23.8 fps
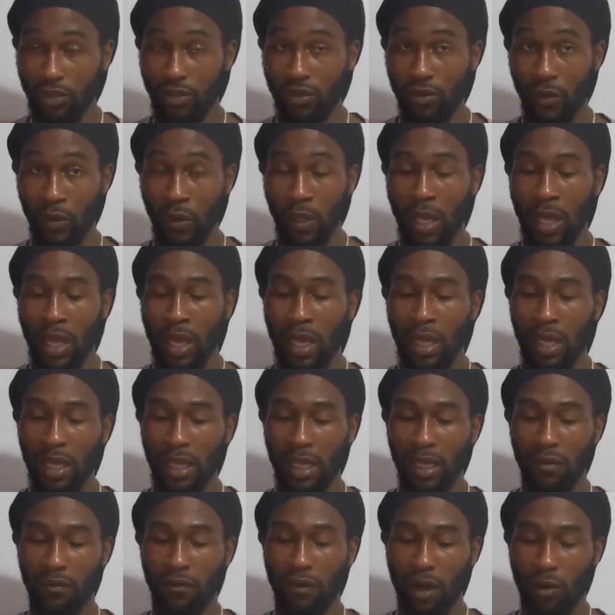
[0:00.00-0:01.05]
So
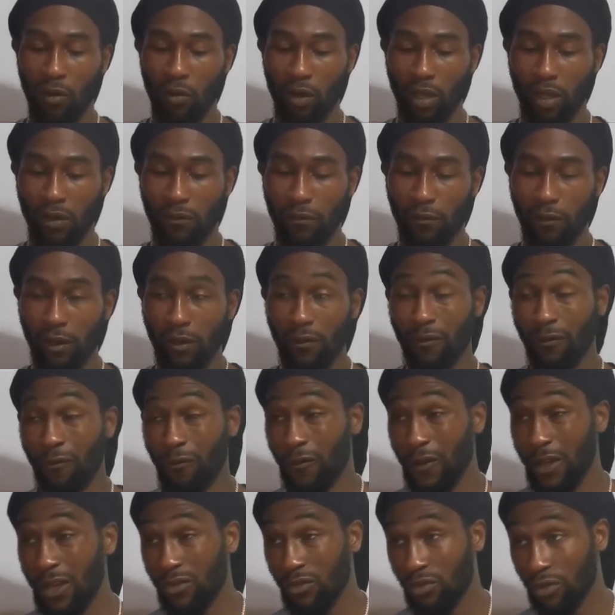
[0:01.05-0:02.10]
if I, if in
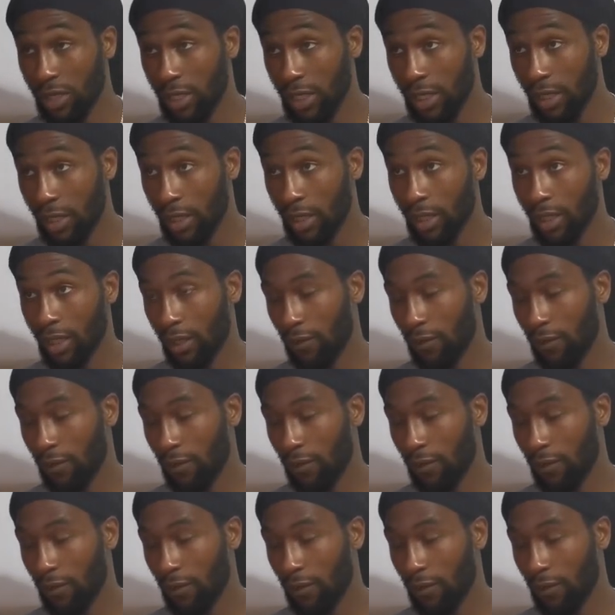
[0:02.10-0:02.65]
theory,